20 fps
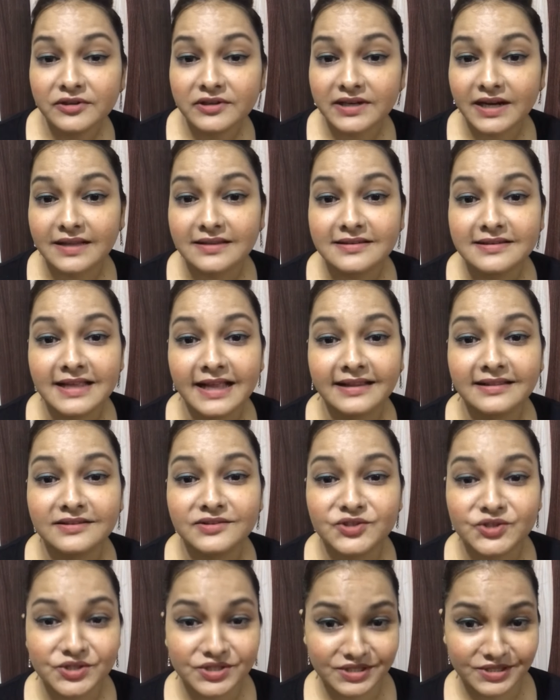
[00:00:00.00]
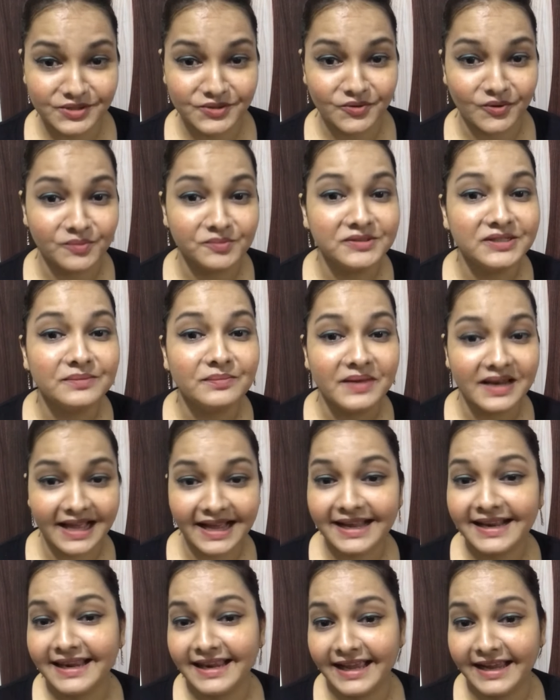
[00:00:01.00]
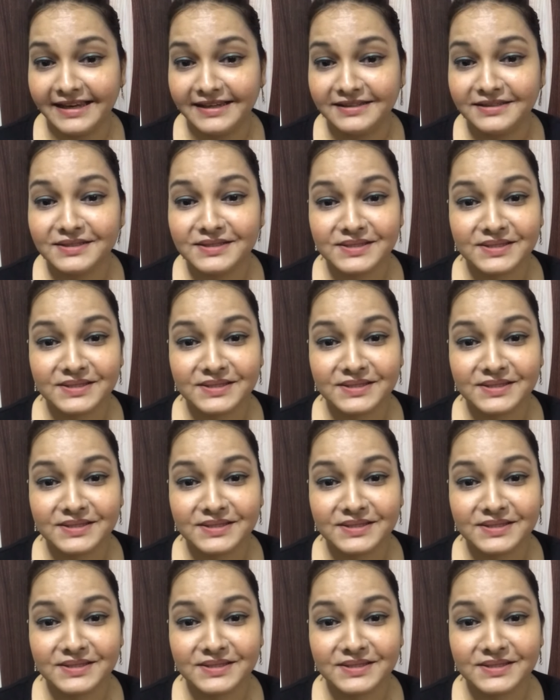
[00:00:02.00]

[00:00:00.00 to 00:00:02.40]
rather than just the normal black liners.